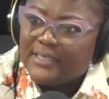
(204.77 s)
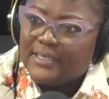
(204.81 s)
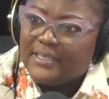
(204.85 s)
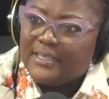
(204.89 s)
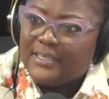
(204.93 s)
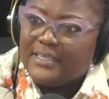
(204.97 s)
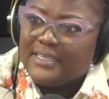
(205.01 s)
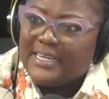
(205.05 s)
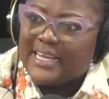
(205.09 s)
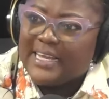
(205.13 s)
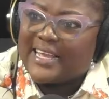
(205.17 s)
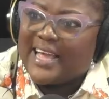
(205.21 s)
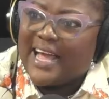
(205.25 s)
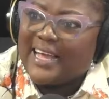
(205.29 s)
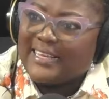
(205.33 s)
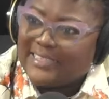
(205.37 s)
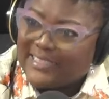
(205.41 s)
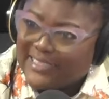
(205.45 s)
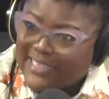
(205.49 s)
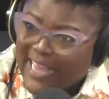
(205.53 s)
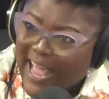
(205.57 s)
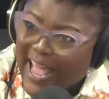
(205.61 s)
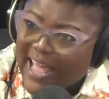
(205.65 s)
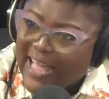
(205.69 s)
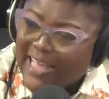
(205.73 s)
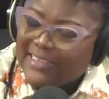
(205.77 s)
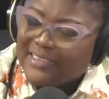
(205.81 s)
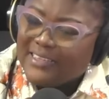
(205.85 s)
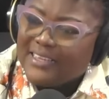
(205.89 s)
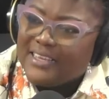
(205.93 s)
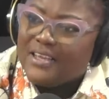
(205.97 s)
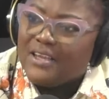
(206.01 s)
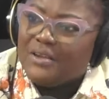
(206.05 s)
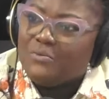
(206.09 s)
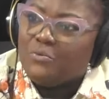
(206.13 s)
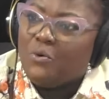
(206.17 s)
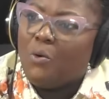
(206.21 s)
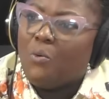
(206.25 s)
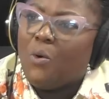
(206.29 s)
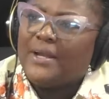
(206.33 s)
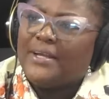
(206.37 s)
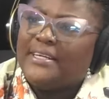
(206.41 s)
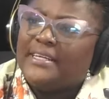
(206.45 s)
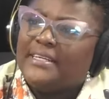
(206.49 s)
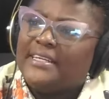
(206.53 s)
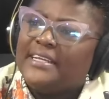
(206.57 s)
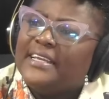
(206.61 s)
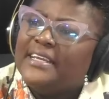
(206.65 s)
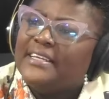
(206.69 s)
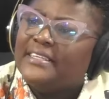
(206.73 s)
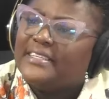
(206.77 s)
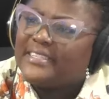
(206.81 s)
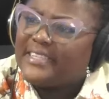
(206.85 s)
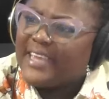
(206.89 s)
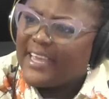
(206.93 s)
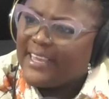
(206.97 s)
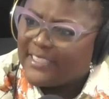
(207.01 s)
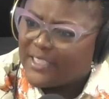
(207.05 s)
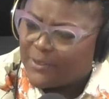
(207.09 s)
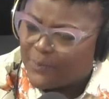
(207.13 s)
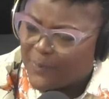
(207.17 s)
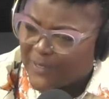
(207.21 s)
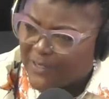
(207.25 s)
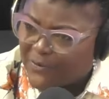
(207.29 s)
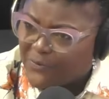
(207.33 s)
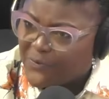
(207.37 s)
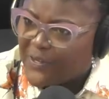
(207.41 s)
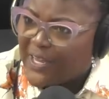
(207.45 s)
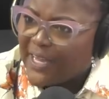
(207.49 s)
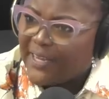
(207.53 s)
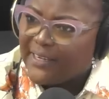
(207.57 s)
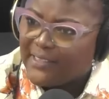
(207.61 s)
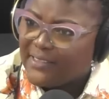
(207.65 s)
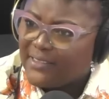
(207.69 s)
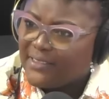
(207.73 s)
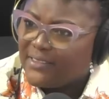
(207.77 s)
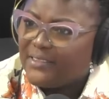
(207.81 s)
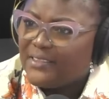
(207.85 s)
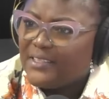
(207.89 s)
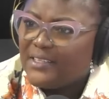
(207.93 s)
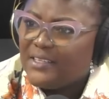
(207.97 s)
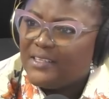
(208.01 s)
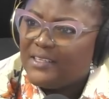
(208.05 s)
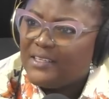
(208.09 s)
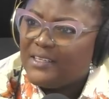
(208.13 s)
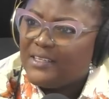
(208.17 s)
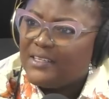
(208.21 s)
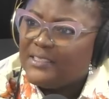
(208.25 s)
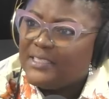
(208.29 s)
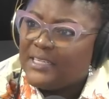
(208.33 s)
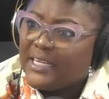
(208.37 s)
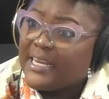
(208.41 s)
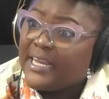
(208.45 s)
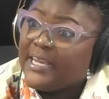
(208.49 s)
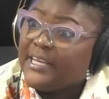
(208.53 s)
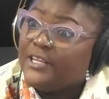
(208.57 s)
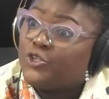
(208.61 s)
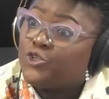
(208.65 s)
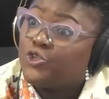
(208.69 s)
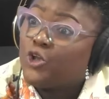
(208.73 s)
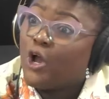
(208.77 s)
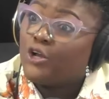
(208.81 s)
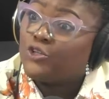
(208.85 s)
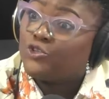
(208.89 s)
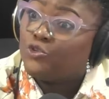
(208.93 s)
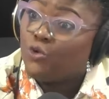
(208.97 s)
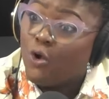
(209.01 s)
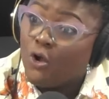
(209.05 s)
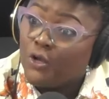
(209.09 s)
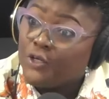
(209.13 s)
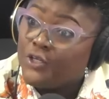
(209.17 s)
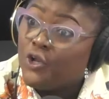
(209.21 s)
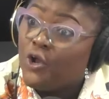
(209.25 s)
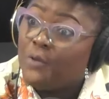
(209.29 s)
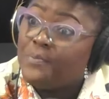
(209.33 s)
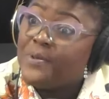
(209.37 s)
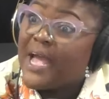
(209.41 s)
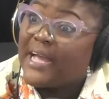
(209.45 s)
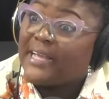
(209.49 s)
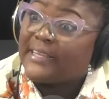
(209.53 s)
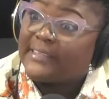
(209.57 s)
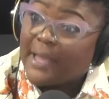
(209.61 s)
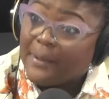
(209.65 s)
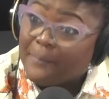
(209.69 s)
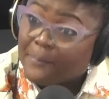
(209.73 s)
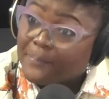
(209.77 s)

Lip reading: Nekasa. I mean, what did he say specifically? Did he insult Odiobiatem?